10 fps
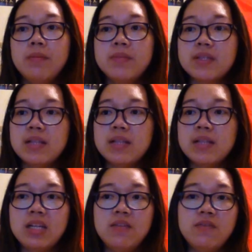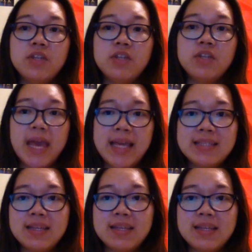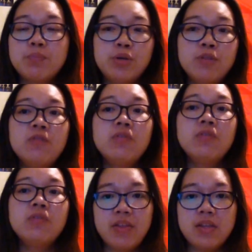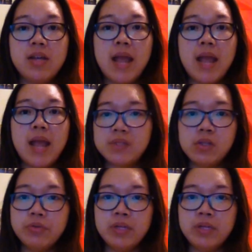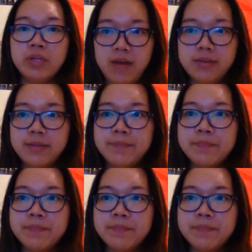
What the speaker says: selected individual cases prove nothing, absolutely nothing.